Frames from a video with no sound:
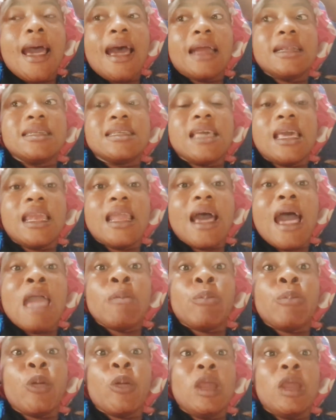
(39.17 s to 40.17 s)
and then
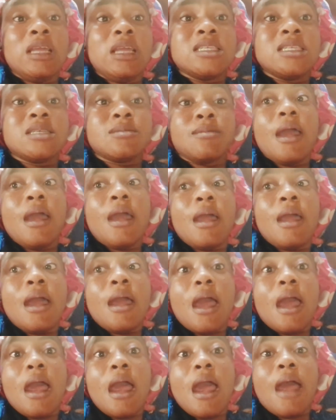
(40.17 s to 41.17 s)
I prayed
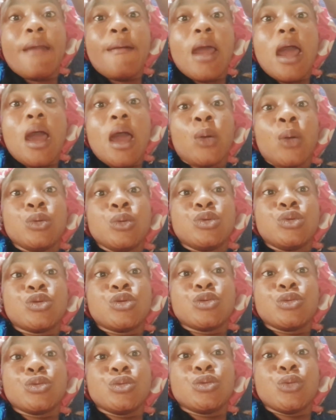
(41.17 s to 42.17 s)
around
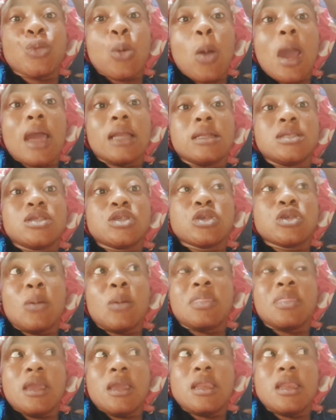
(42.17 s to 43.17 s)
1
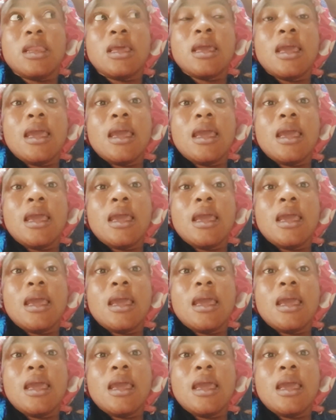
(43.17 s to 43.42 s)
something.